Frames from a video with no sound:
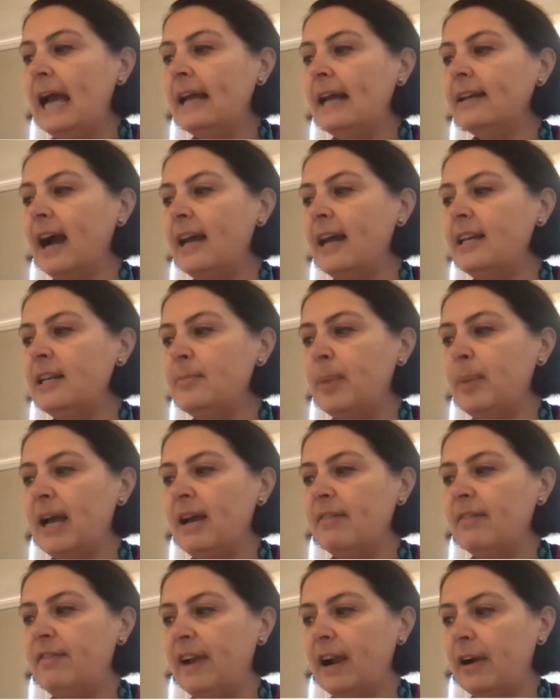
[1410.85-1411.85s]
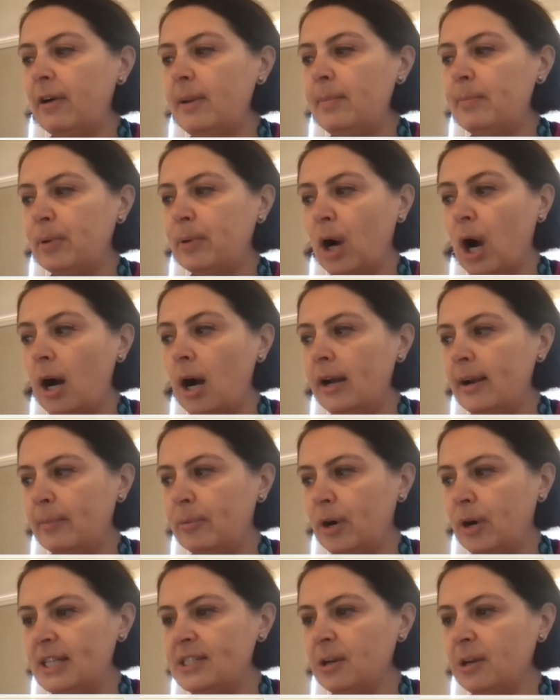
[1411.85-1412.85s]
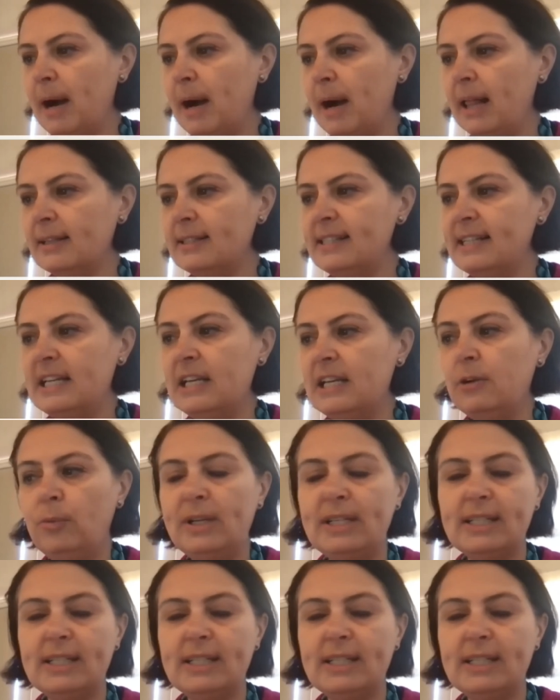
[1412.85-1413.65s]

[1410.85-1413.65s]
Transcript: and guided by a very broad appraisal policy,